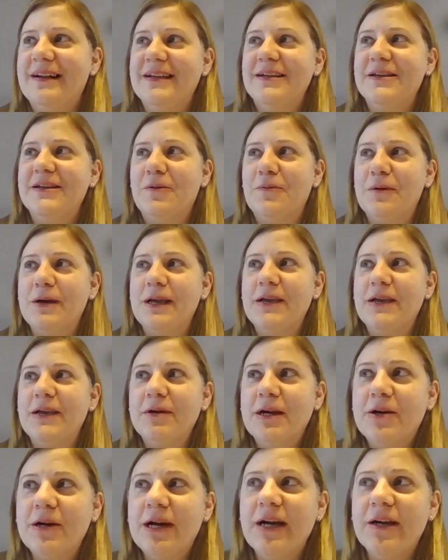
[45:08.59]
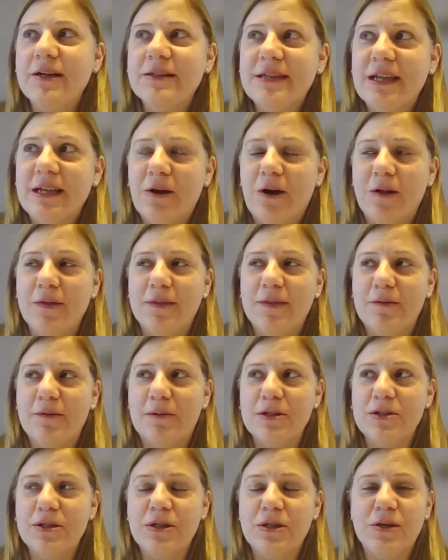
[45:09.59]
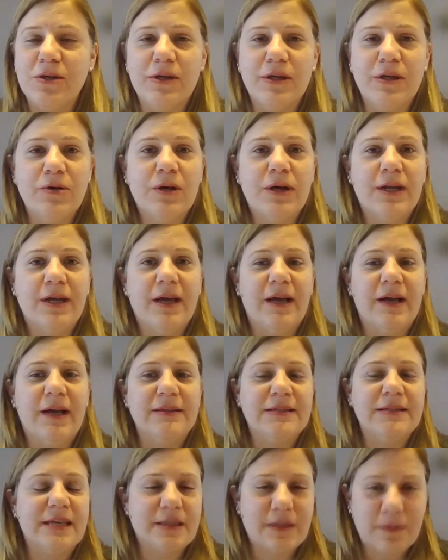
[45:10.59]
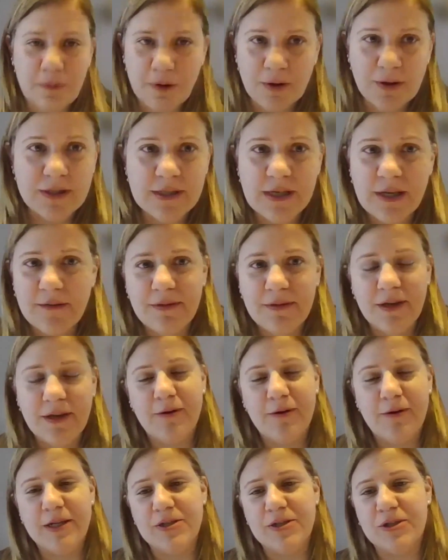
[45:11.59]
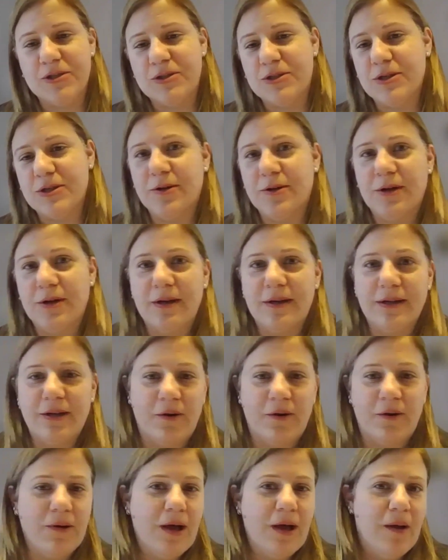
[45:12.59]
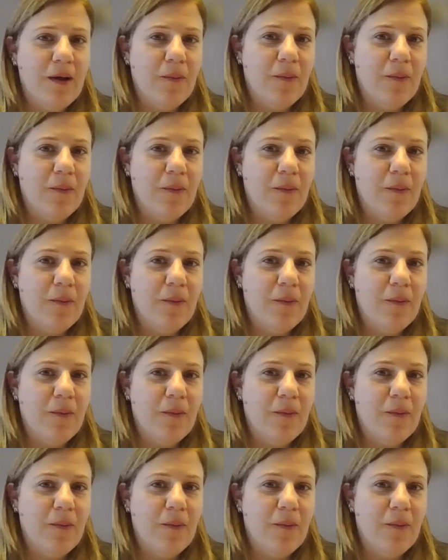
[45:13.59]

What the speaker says: we've heard a lot the question, you're gonna take the brokers out of the equation, so